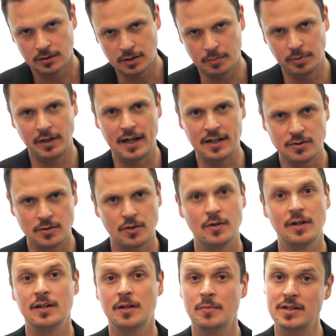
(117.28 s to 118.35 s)
to play, so it
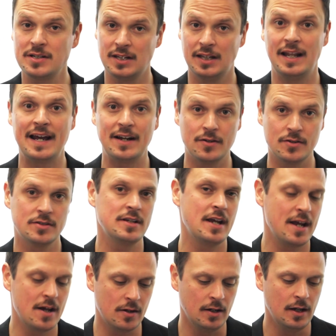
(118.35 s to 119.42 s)
created a much lighter
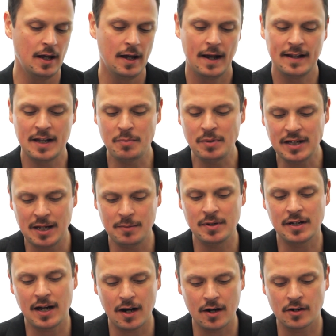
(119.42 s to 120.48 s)
sound, and that became
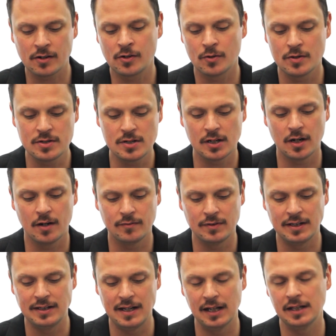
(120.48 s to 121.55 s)
a characteristic of
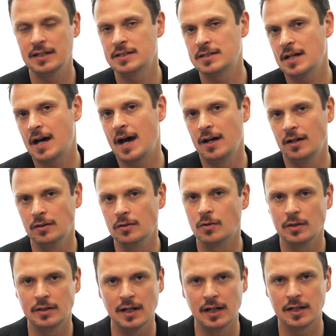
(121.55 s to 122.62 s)
the Delhi style
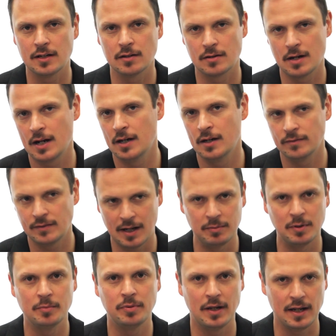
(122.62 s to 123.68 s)
or Delhi gharana of
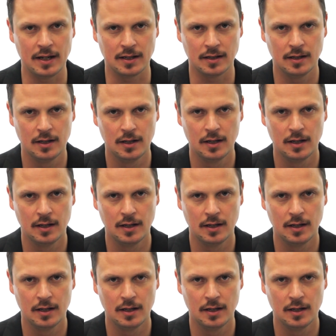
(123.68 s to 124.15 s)
tabla playing.